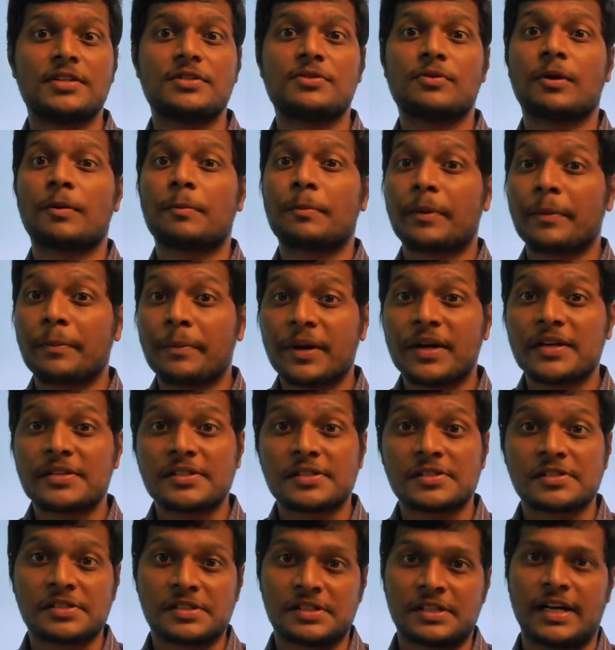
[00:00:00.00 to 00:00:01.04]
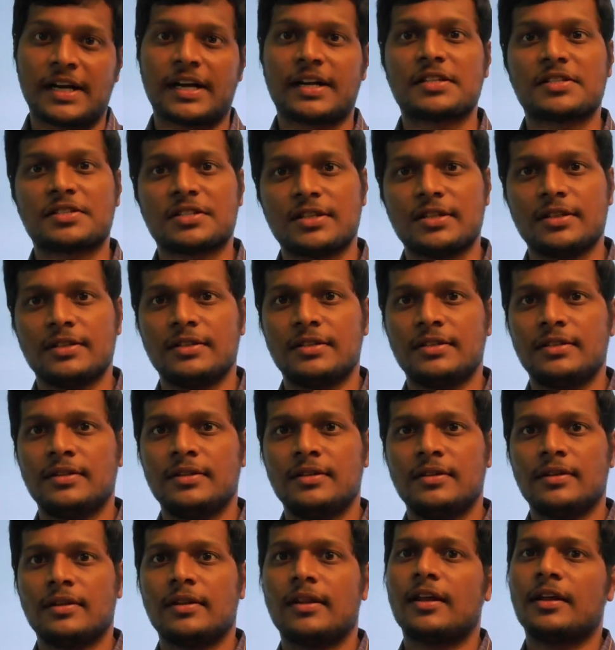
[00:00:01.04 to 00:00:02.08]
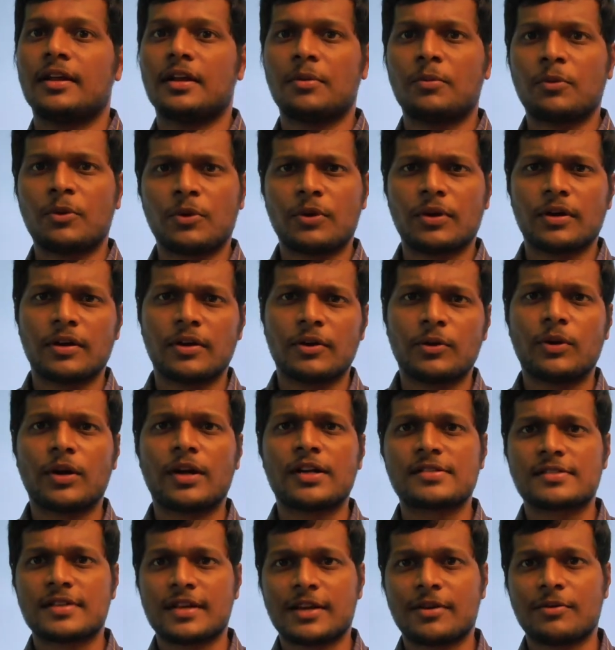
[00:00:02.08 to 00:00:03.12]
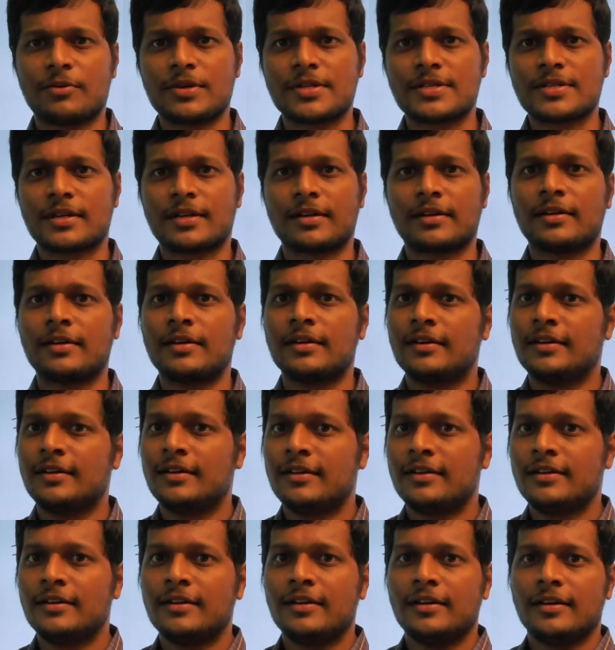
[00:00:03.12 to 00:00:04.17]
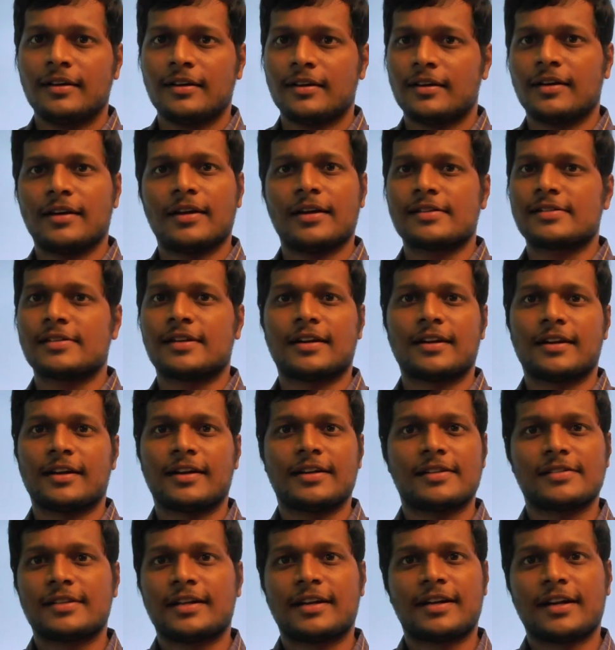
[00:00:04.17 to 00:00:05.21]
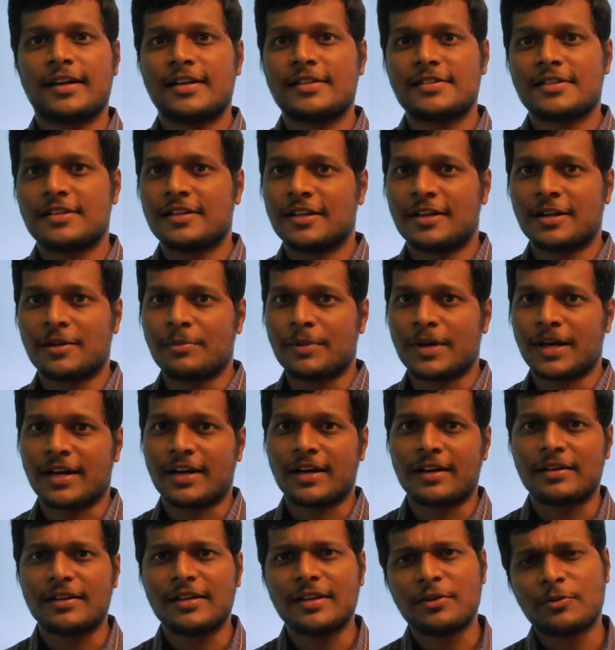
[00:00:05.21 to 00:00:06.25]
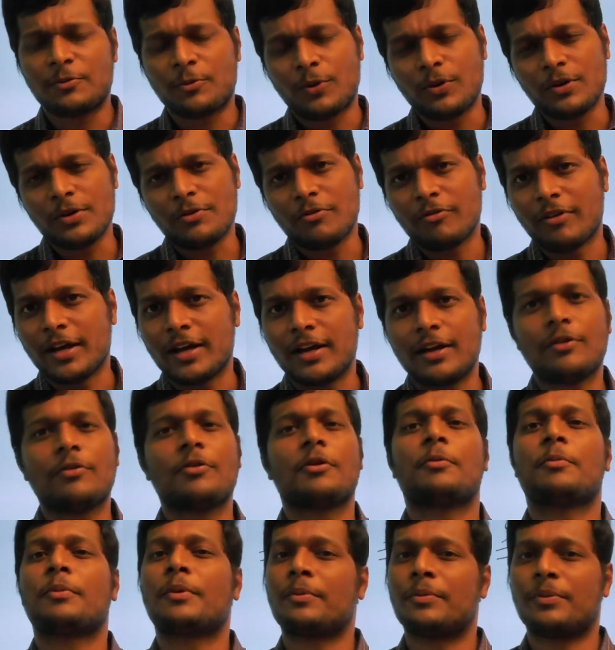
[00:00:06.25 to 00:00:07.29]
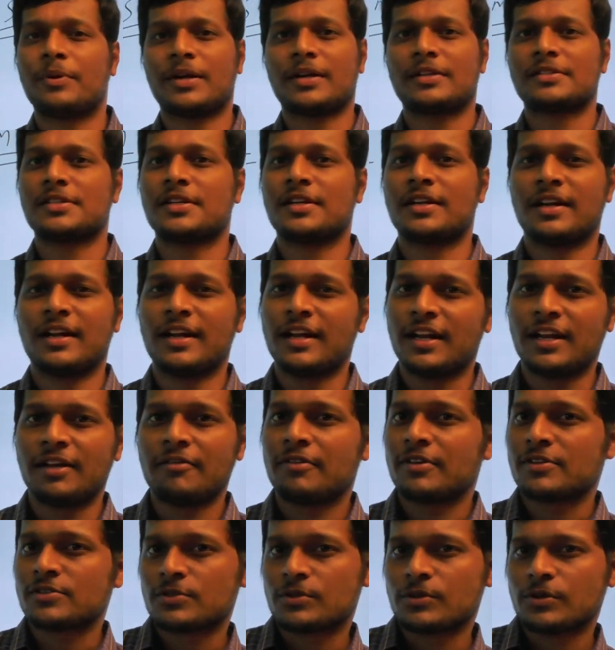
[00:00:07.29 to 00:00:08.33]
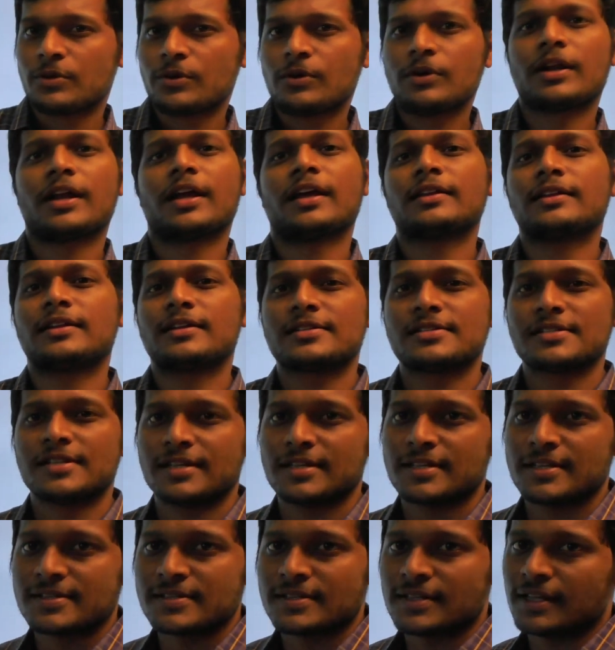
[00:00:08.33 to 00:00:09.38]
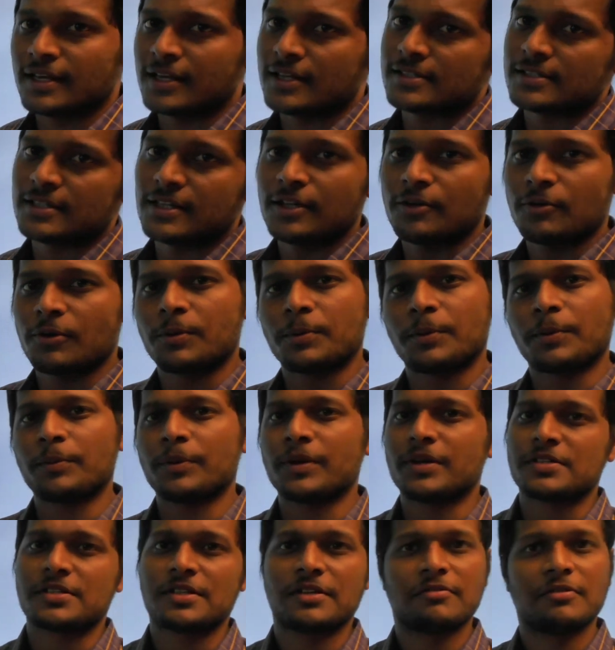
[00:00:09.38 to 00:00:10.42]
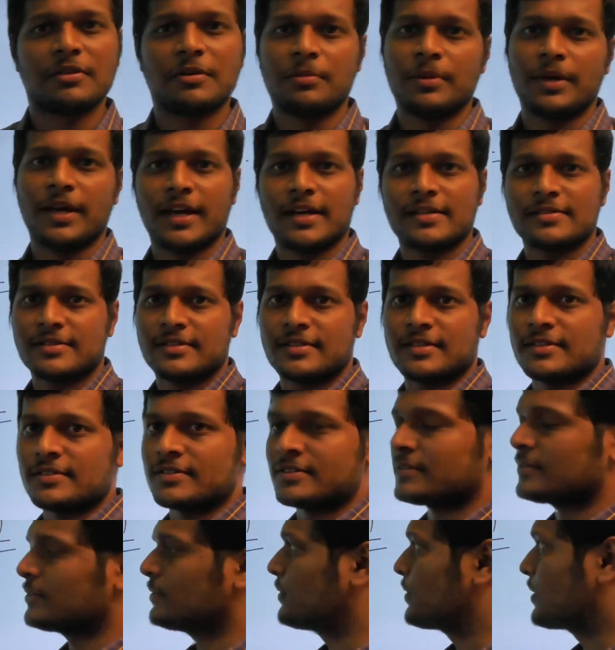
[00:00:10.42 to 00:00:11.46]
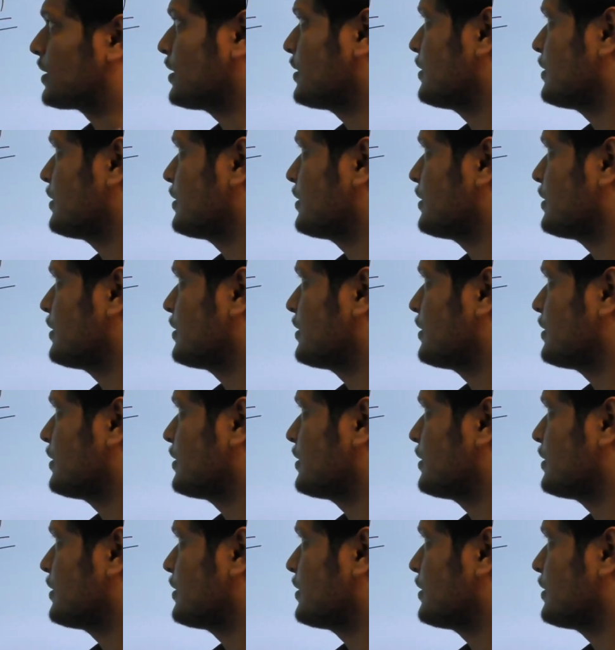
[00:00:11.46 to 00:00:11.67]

your preparation strategy they removed uh, euler's equation etc uh, etc engineering mechanics that won't vary your preparation in any way so don't take that changes seriously your preparation will be as it is okay